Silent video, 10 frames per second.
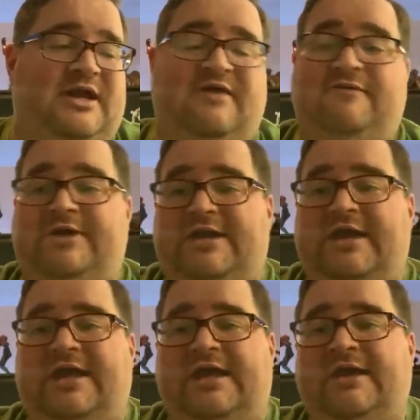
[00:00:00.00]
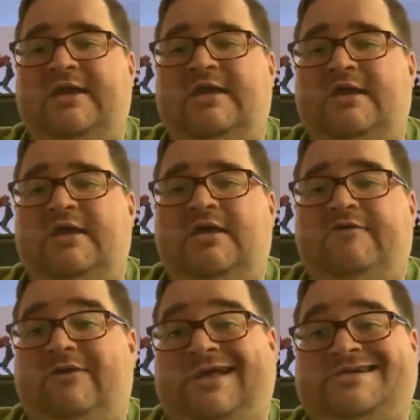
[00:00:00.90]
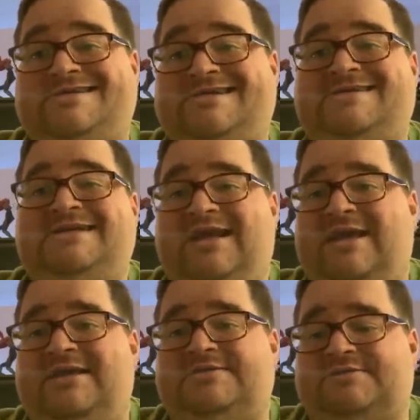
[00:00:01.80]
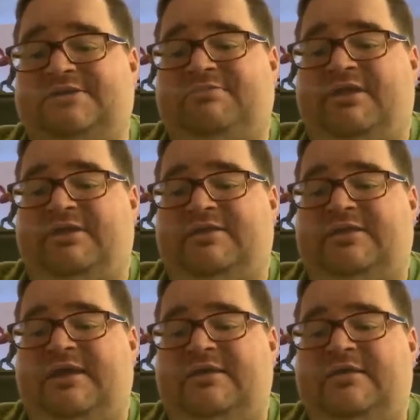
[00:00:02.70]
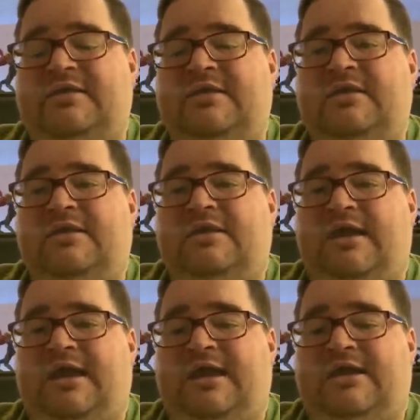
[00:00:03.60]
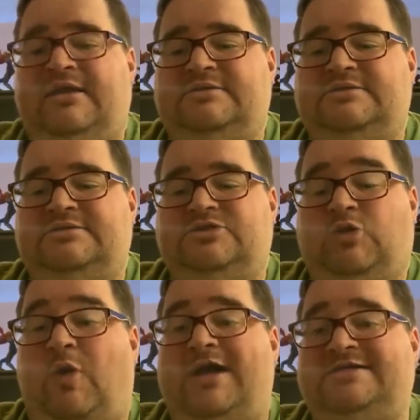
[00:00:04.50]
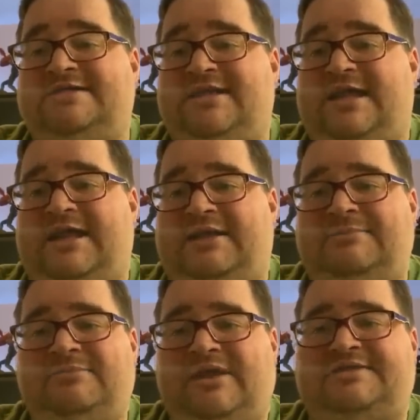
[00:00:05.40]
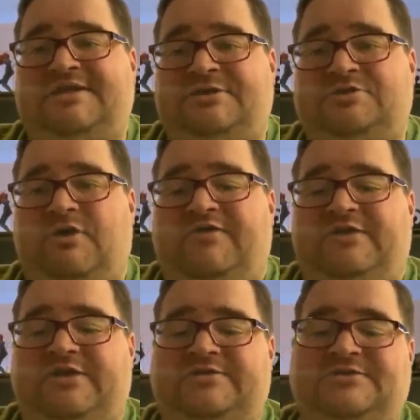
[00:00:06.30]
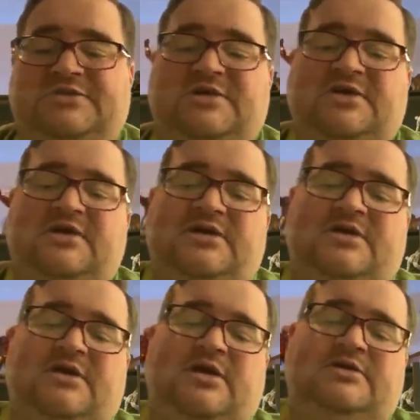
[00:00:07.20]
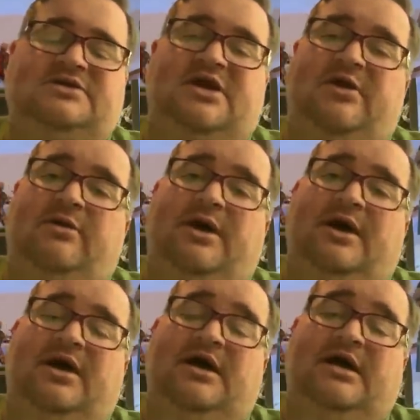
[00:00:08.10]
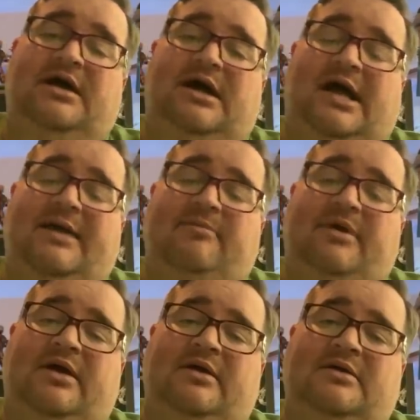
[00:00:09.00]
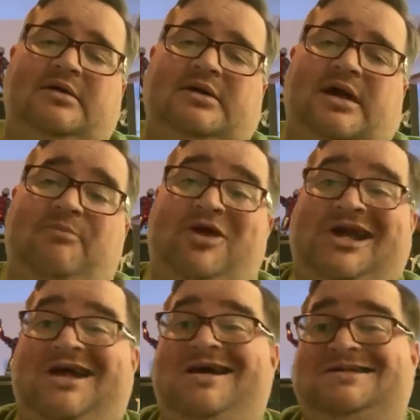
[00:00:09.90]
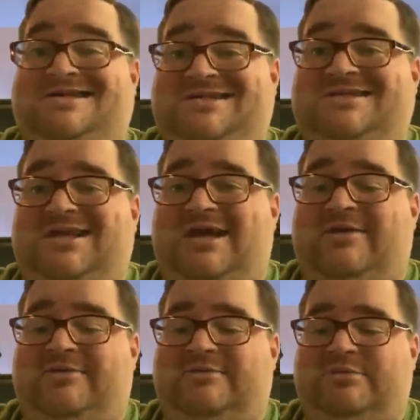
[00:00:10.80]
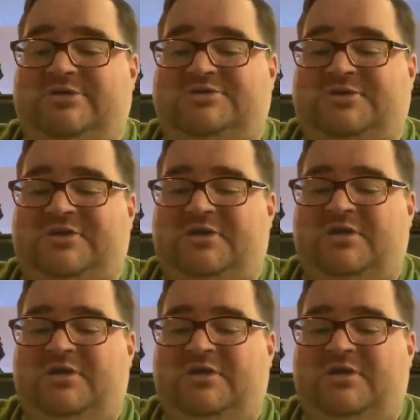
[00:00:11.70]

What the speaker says: every day for like 60 days or something like that, and twice a day, like 10 or 12 of those. So I'm pretty contented out personally.